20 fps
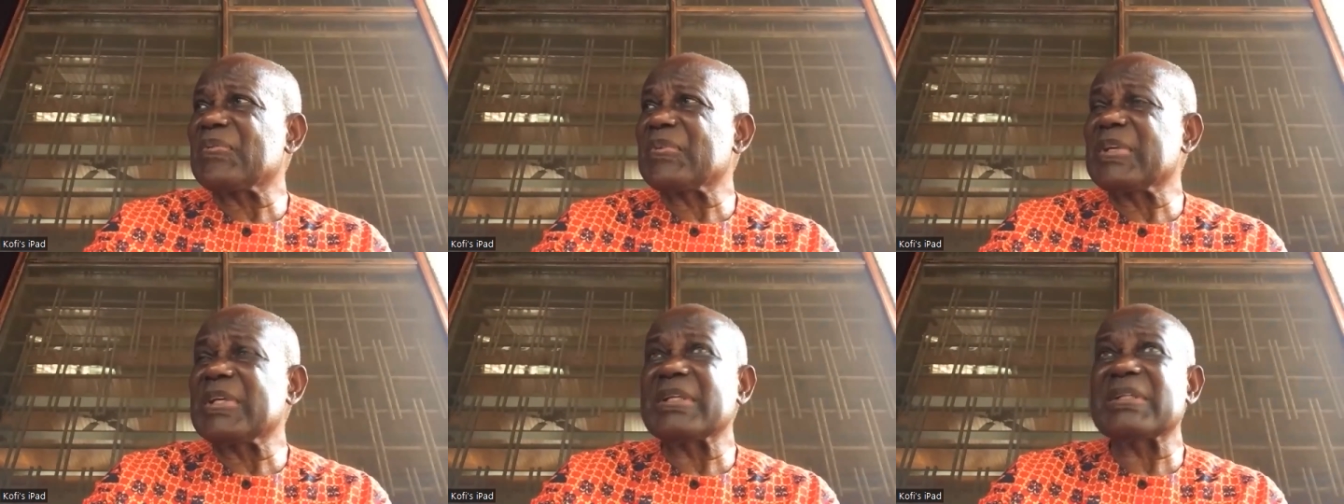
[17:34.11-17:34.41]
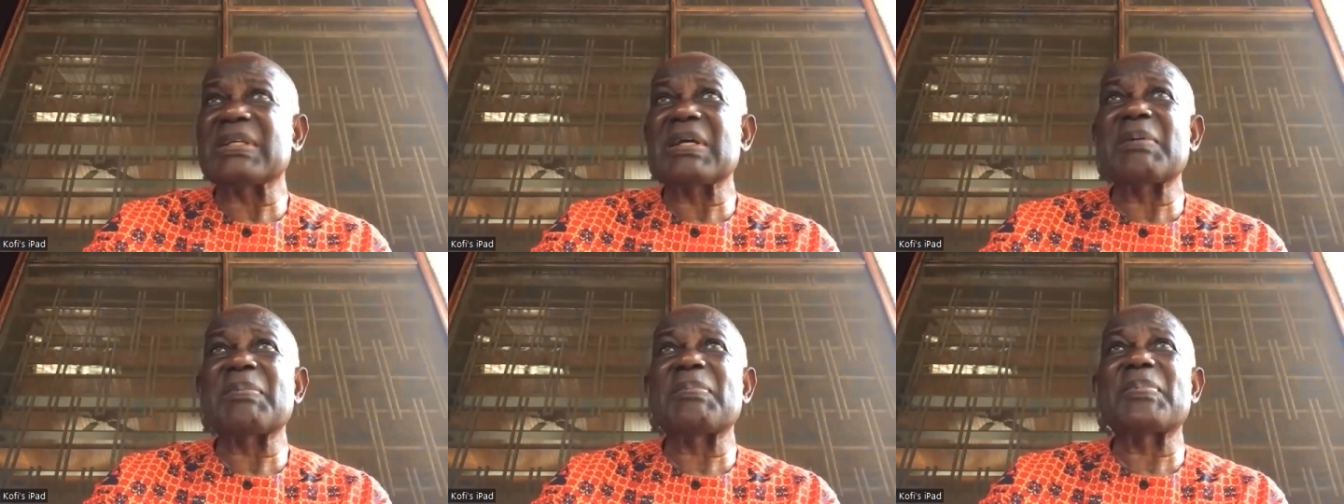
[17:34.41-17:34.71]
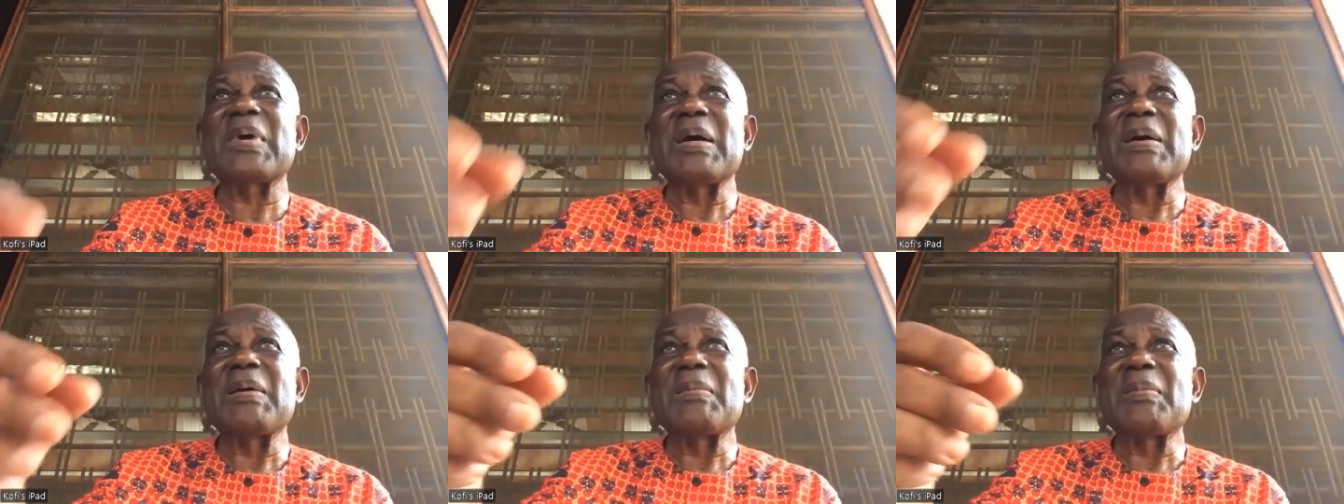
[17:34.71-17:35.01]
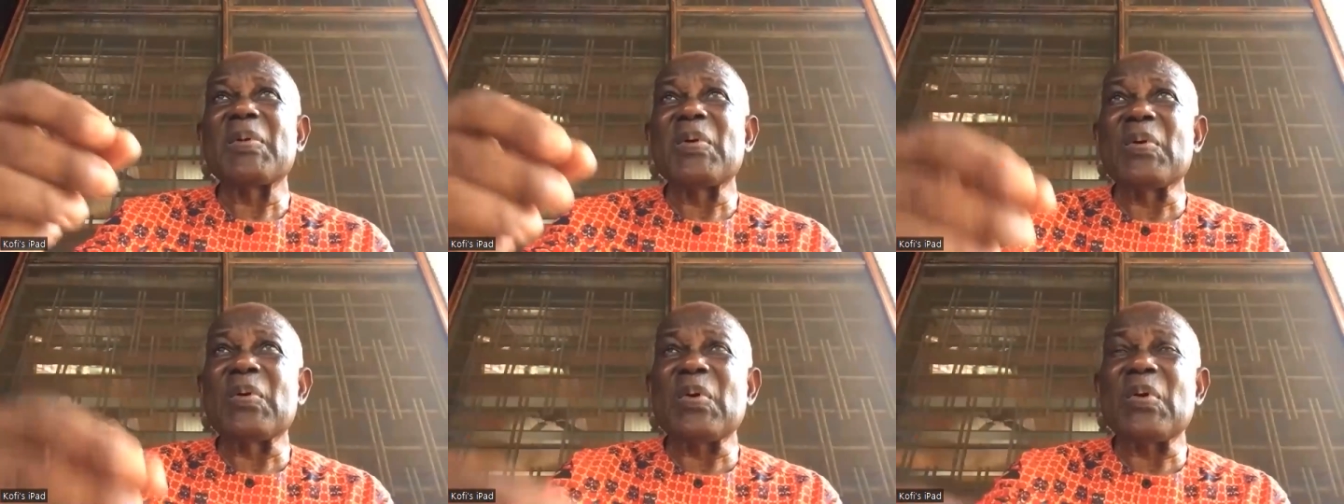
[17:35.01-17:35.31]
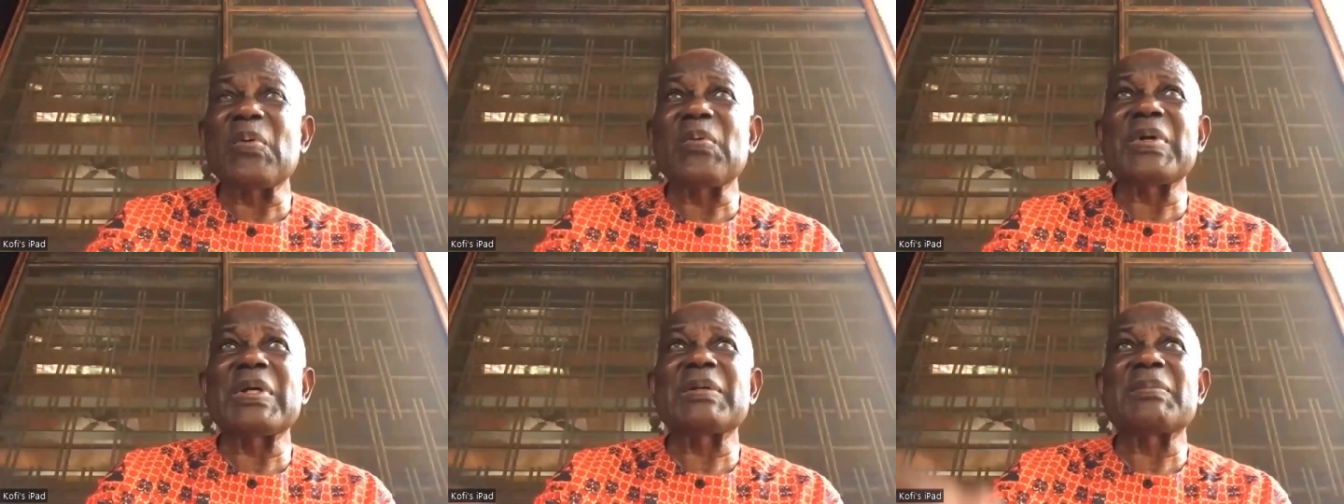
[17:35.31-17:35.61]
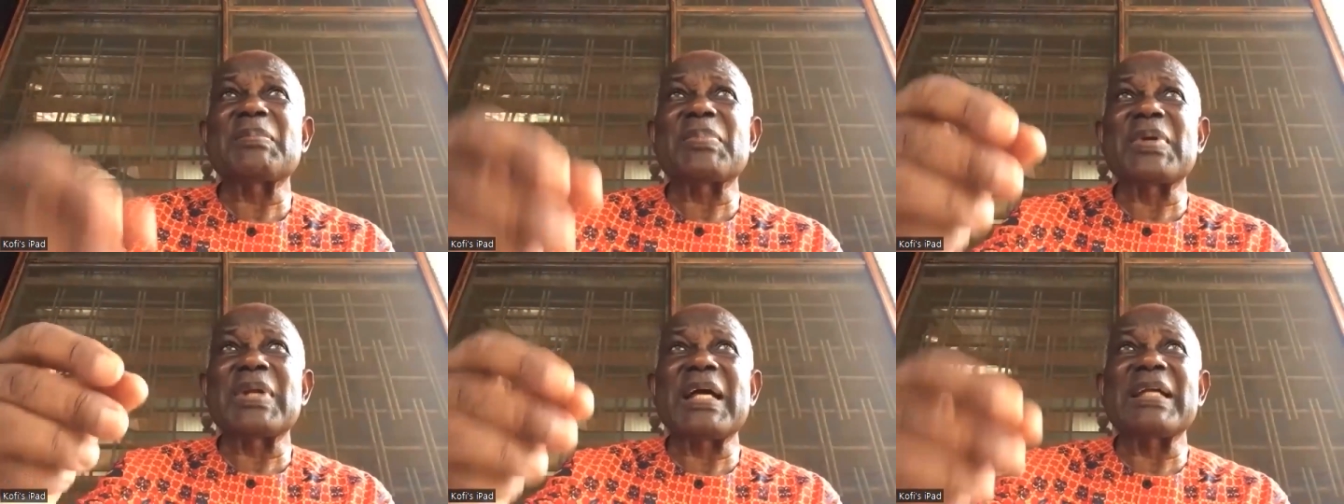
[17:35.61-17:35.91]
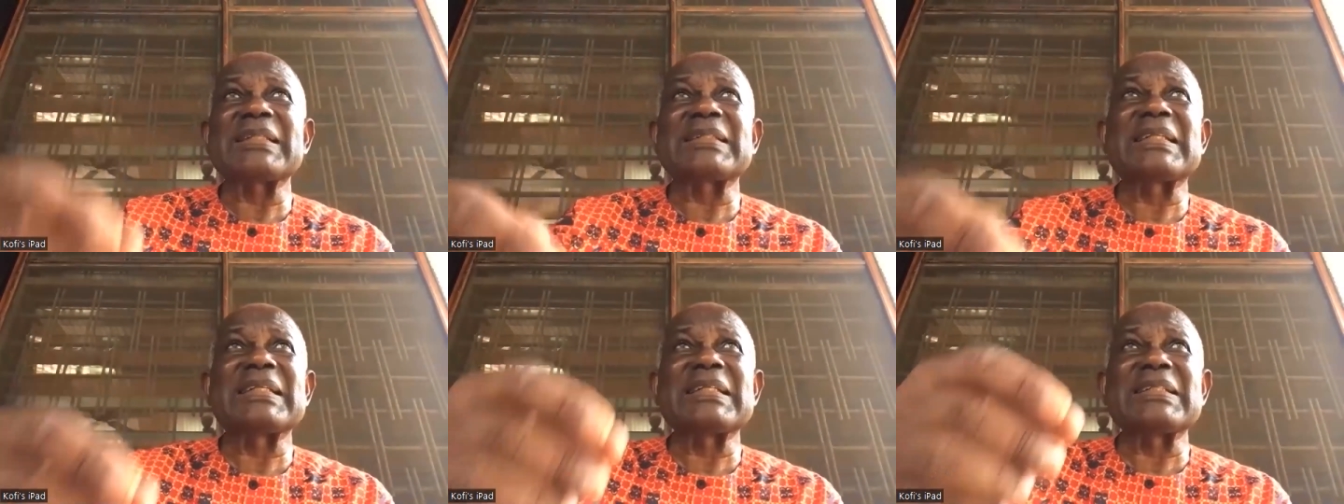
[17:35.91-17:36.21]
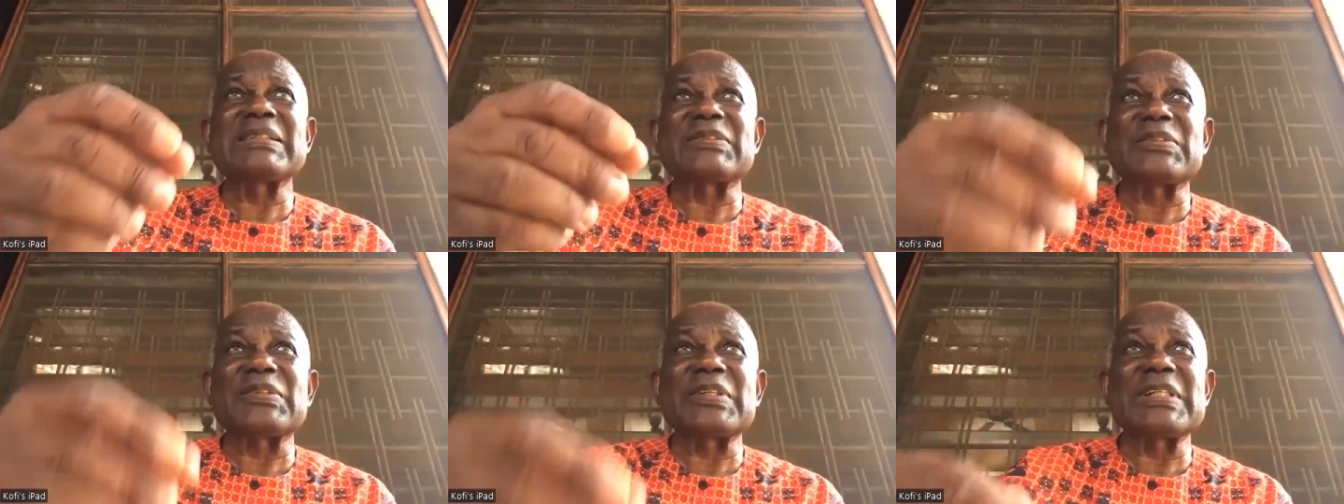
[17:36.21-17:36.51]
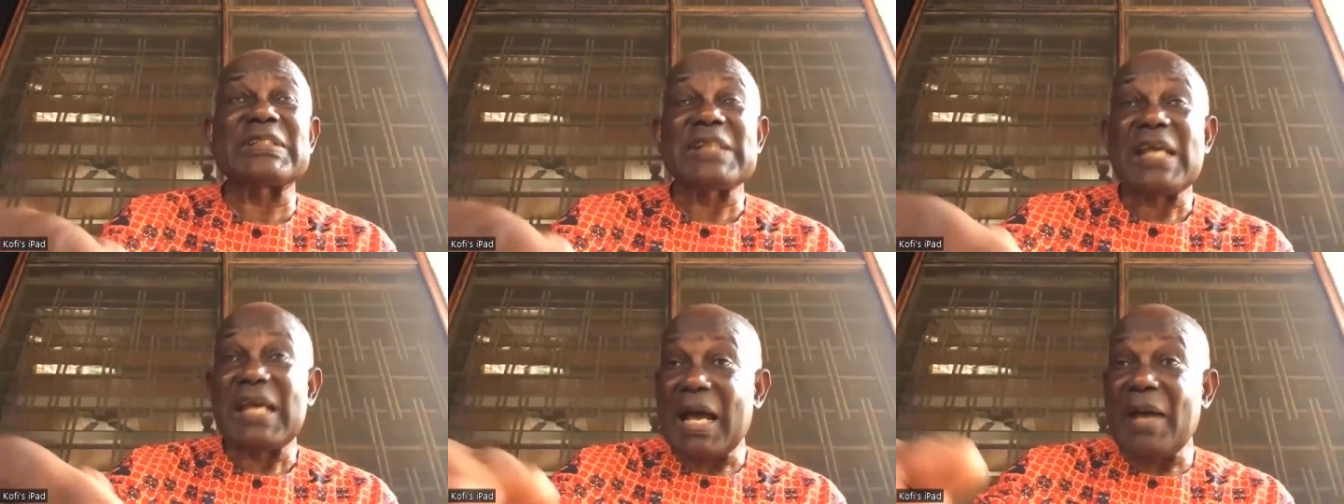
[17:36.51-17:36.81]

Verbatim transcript: nature, growing, planting trees.